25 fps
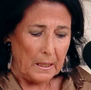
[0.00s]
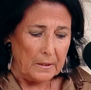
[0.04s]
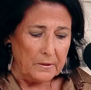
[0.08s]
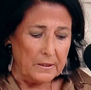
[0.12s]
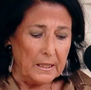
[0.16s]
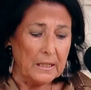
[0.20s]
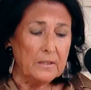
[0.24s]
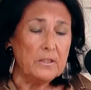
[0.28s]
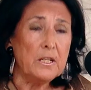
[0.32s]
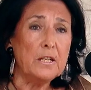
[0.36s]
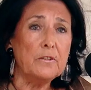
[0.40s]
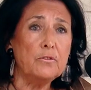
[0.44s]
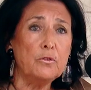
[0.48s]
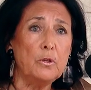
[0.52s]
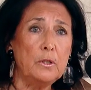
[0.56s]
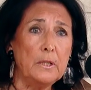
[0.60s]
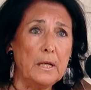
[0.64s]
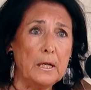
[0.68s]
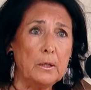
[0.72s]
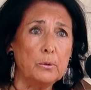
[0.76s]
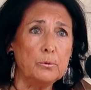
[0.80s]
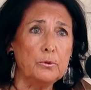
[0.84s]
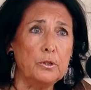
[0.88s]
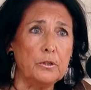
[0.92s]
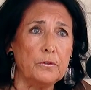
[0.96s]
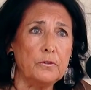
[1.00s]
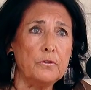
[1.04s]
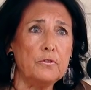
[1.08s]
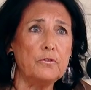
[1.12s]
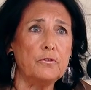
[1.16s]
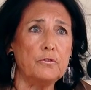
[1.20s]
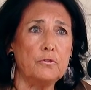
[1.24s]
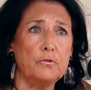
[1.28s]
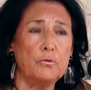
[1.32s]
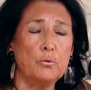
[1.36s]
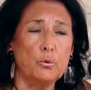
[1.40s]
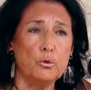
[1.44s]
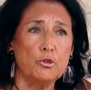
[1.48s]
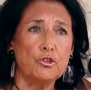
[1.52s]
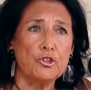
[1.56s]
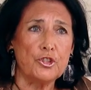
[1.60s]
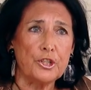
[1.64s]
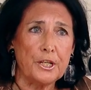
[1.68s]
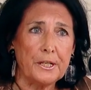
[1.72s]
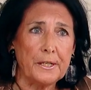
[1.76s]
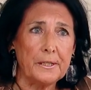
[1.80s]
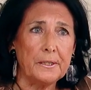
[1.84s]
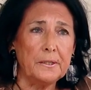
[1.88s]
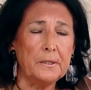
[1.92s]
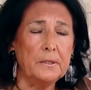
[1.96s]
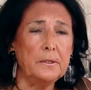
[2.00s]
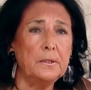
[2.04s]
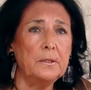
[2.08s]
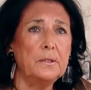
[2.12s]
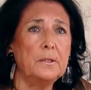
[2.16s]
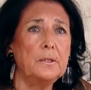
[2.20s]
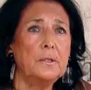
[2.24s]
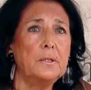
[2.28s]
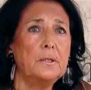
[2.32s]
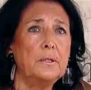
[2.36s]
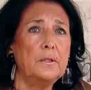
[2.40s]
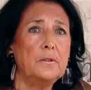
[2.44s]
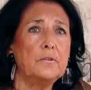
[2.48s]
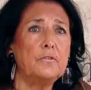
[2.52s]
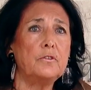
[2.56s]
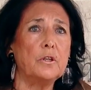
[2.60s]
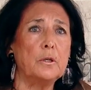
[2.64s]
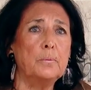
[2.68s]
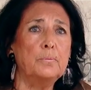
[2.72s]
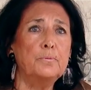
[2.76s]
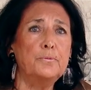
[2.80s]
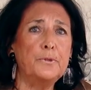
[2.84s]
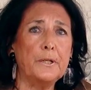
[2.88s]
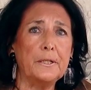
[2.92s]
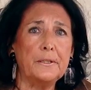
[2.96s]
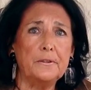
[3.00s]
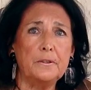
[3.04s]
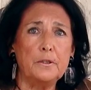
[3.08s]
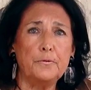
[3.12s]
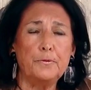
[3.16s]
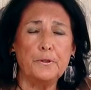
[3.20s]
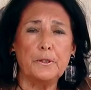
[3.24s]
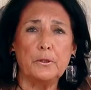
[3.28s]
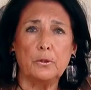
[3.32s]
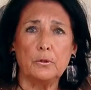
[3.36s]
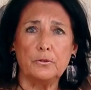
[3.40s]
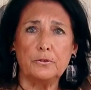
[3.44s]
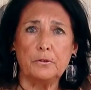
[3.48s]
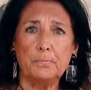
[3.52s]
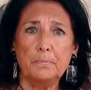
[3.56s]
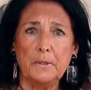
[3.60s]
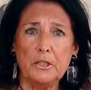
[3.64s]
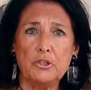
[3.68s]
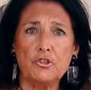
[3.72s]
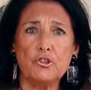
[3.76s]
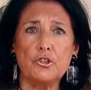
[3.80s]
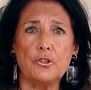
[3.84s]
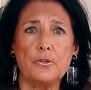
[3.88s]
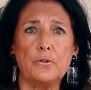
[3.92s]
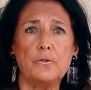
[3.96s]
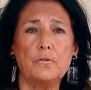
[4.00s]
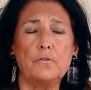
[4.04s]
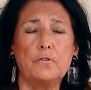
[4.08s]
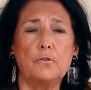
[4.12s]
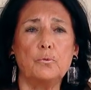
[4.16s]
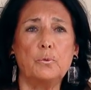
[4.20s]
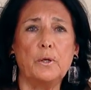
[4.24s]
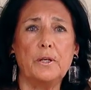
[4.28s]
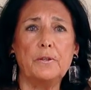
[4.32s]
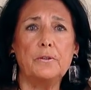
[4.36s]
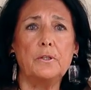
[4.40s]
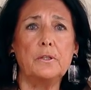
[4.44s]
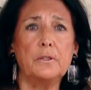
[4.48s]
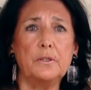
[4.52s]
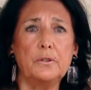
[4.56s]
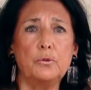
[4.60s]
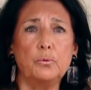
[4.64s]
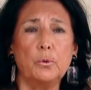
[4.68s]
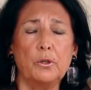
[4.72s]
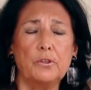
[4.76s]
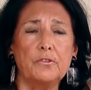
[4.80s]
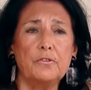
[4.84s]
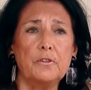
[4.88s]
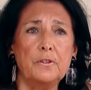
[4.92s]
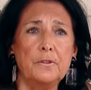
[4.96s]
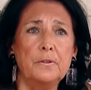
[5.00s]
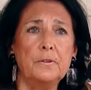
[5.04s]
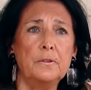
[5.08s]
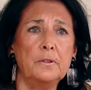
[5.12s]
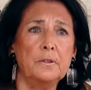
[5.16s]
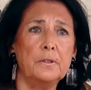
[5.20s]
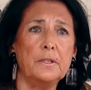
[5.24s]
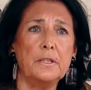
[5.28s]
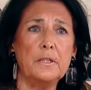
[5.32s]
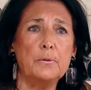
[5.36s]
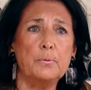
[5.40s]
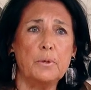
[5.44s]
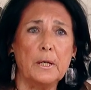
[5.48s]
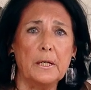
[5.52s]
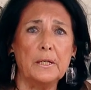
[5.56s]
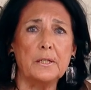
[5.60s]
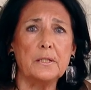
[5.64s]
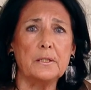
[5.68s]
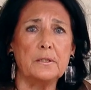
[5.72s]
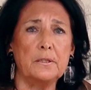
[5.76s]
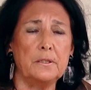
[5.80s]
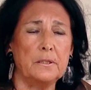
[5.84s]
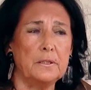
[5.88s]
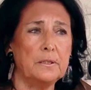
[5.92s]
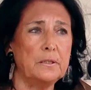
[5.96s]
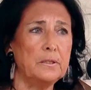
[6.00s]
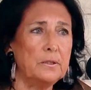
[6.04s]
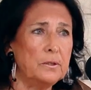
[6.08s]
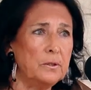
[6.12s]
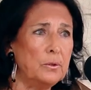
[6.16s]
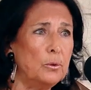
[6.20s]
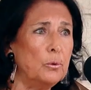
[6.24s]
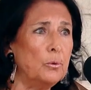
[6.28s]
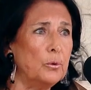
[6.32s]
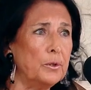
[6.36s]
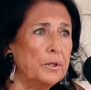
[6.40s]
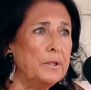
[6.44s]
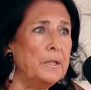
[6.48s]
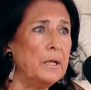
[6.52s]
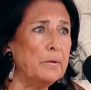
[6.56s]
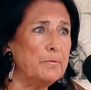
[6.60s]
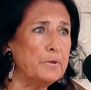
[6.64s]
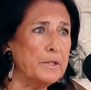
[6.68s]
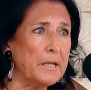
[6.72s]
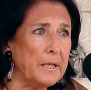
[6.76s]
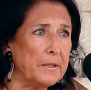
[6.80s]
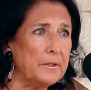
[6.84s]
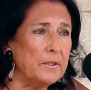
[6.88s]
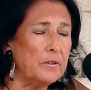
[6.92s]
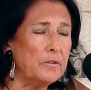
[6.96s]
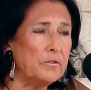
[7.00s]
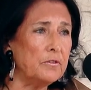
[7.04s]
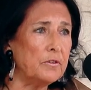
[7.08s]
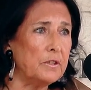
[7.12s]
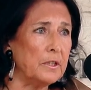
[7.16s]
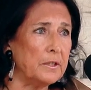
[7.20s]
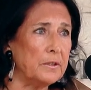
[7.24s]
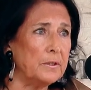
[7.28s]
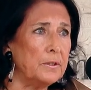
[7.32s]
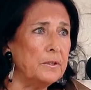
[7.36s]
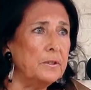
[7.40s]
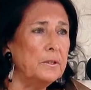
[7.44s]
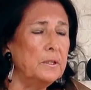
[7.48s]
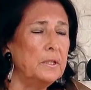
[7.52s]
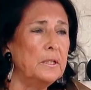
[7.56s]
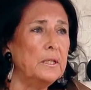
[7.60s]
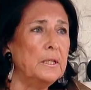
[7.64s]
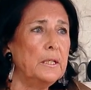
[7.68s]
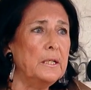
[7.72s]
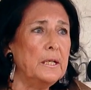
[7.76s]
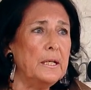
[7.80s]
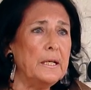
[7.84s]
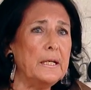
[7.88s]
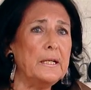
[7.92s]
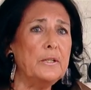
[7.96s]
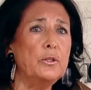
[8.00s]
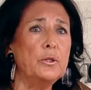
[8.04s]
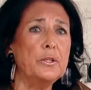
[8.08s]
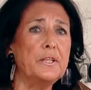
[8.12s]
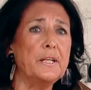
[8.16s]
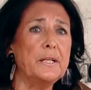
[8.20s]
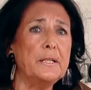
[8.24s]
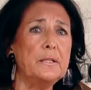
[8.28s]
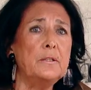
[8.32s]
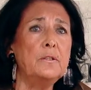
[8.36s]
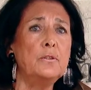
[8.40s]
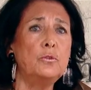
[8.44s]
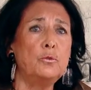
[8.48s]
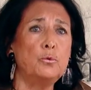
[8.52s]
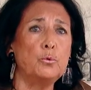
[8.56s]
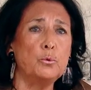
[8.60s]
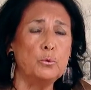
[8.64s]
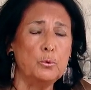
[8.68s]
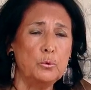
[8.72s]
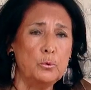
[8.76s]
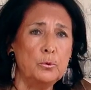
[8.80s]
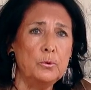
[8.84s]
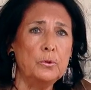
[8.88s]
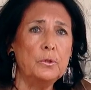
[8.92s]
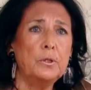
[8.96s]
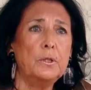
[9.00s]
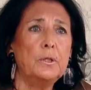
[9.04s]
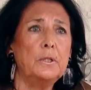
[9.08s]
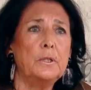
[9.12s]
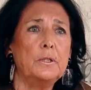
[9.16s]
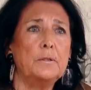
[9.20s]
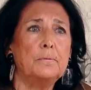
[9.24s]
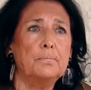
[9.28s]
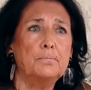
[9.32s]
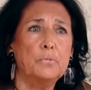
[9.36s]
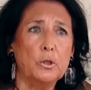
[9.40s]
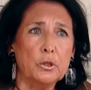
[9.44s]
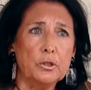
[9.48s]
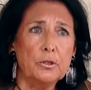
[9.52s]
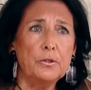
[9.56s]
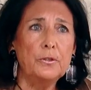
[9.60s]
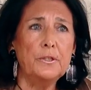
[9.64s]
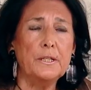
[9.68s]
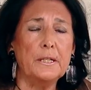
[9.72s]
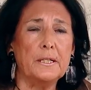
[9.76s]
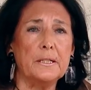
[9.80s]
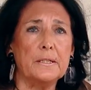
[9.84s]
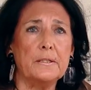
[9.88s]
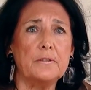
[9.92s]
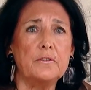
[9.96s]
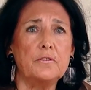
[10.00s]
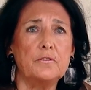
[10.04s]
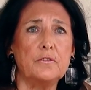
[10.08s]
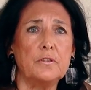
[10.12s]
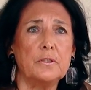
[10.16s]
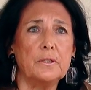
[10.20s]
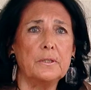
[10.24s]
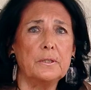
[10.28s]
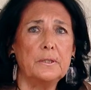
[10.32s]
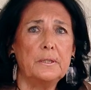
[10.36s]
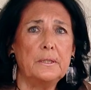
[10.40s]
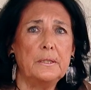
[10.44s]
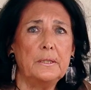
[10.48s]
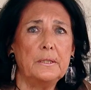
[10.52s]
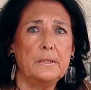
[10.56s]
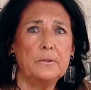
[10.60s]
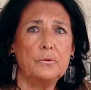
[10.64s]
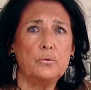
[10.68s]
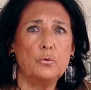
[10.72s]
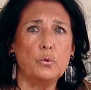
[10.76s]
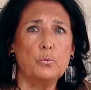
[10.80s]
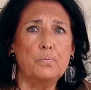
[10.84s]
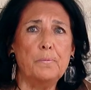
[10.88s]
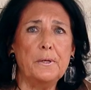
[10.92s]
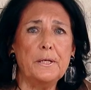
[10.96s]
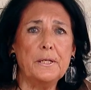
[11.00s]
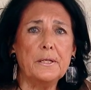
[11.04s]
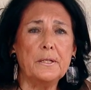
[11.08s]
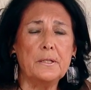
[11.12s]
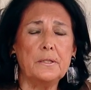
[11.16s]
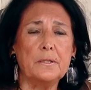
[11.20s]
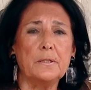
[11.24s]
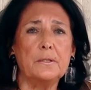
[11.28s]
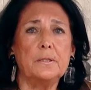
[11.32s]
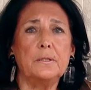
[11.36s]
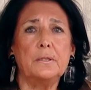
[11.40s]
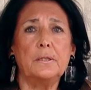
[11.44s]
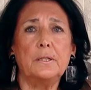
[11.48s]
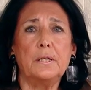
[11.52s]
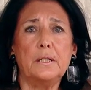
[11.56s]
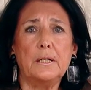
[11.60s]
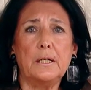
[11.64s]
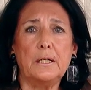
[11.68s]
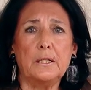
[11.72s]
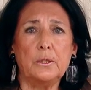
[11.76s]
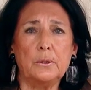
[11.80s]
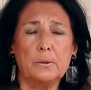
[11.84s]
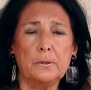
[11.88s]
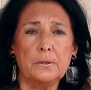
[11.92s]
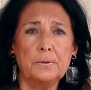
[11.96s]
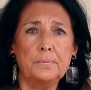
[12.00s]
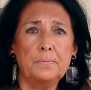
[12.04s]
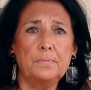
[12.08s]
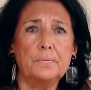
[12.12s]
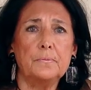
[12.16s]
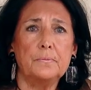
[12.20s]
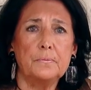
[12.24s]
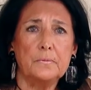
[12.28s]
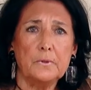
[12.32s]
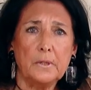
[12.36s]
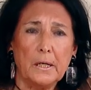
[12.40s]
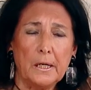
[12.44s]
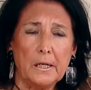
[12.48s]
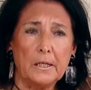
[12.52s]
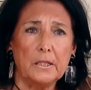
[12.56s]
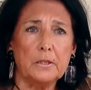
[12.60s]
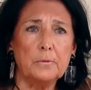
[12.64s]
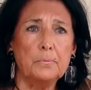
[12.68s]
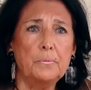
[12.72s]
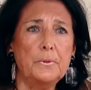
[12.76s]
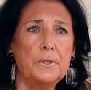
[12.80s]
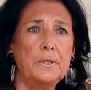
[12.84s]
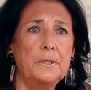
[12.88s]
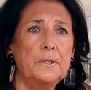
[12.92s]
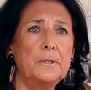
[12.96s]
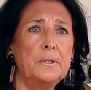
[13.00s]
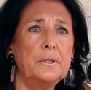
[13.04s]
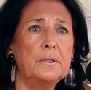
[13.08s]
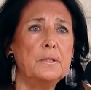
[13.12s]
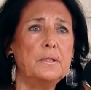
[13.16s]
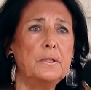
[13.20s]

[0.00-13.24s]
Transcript: That has allowed us to share some very difficult missions, whether it was in Iraq or in Afghanistan, and again to modernize, to make our army